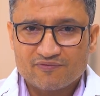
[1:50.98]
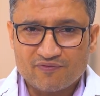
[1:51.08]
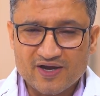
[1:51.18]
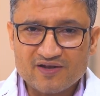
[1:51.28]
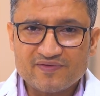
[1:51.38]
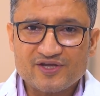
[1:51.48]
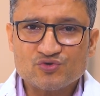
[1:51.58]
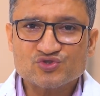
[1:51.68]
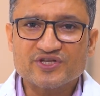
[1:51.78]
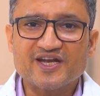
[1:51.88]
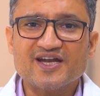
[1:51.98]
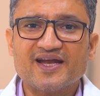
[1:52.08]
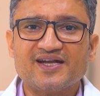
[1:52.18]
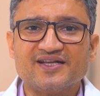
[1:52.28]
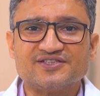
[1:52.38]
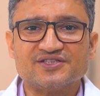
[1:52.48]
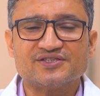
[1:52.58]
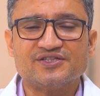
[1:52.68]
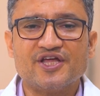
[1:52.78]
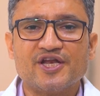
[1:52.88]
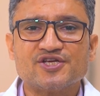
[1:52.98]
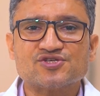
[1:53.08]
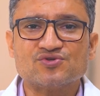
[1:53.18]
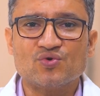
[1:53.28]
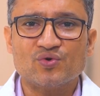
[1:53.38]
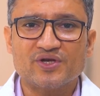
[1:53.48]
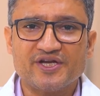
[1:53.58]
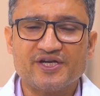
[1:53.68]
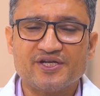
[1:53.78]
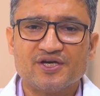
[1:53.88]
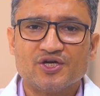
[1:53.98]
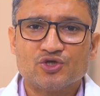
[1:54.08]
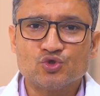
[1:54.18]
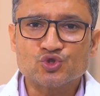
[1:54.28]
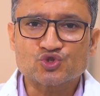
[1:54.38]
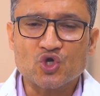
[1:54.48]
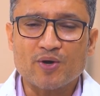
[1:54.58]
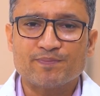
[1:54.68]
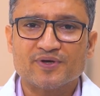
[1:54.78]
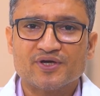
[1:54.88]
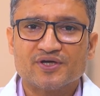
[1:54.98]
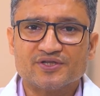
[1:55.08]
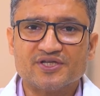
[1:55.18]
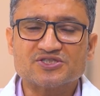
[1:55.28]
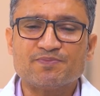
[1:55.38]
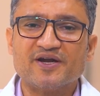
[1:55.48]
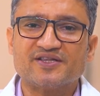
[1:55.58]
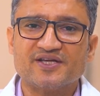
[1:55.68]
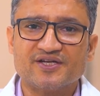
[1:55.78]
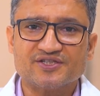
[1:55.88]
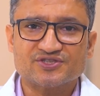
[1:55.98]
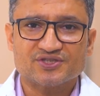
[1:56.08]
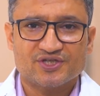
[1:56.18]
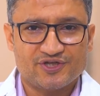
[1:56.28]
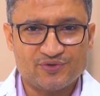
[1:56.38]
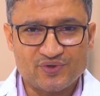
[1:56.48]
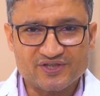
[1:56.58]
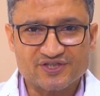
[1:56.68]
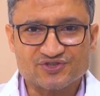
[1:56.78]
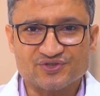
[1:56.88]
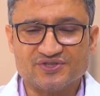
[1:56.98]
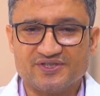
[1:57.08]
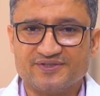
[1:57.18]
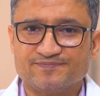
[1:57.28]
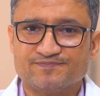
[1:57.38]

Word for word: While we use green light laser, there is no need to stop these blood thinners during the surgery.